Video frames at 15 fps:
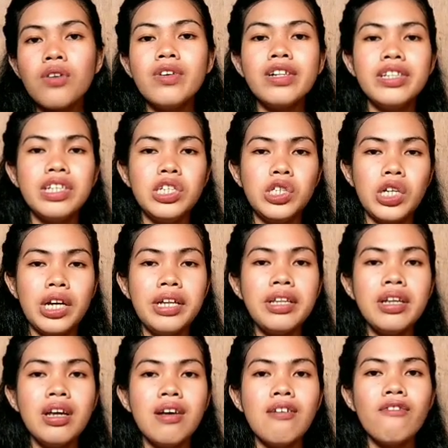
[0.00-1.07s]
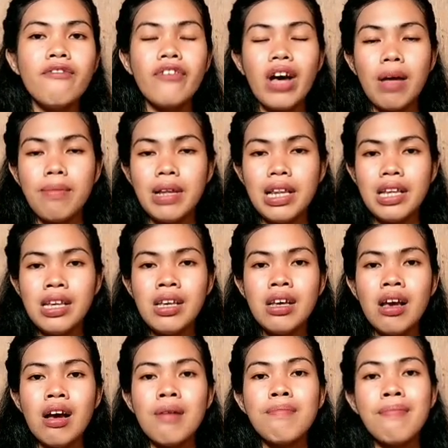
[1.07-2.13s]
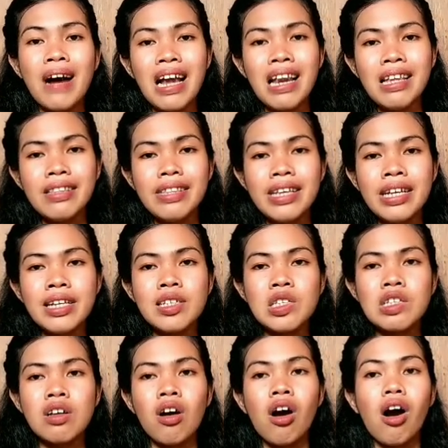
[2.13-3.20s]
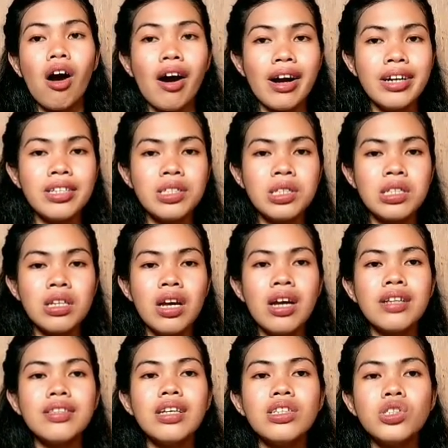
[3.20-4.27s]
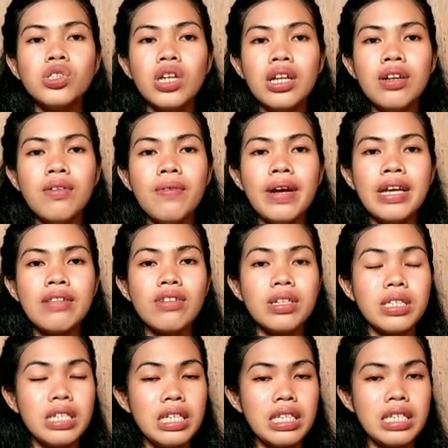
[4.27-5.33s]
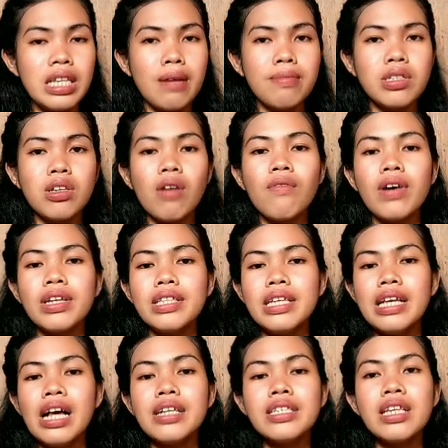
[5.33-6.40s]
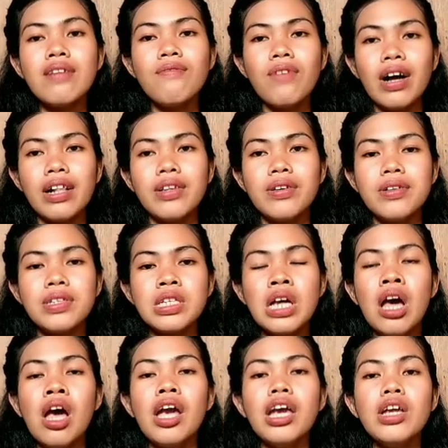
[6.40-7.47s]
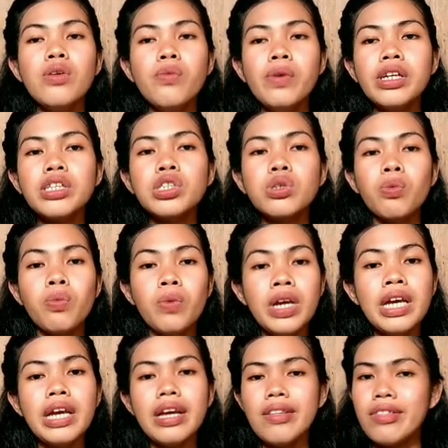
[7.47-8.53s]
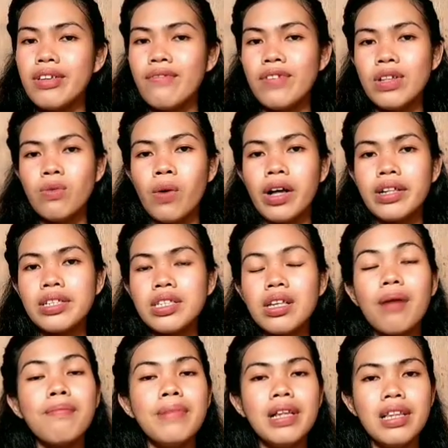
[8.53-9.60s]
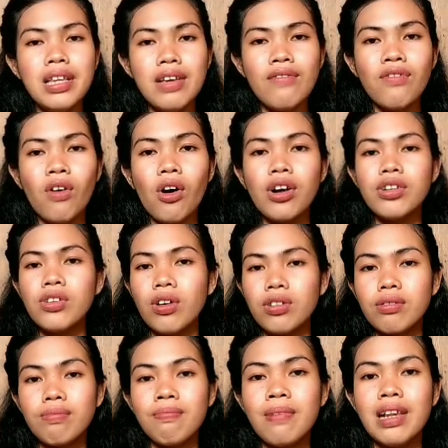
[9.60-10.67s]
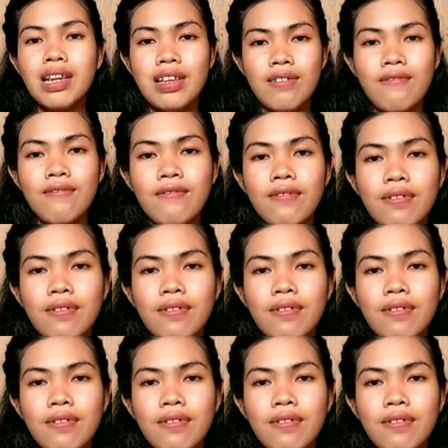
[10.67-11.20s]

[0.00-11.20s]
religion, family, politics, arts, that generate systems of ideas and values in which we individuals believe or don't believe.